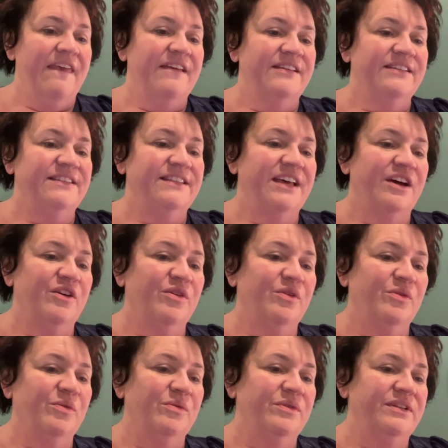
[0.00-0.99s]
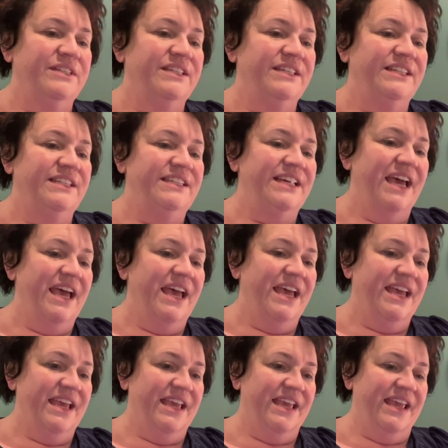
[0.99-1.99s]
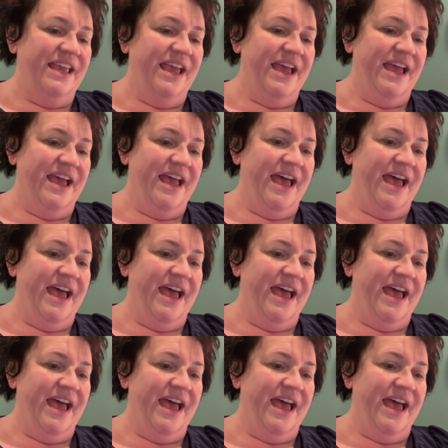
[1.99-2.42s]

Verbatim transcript: So today